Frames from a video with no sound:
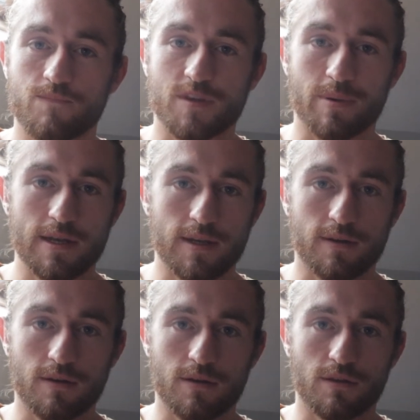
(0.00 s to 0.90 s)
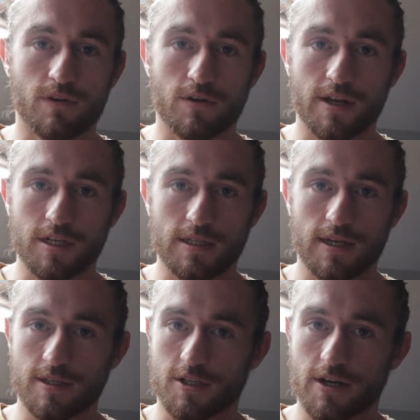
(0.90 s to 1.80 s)
dependent on the foreign nation
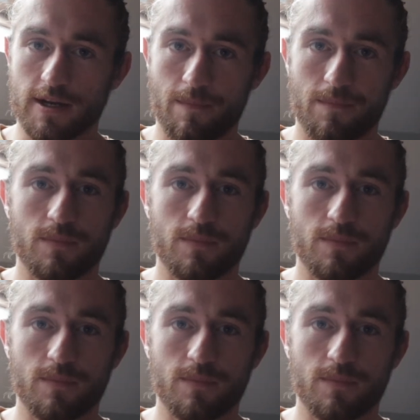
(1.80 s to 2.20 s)
that is China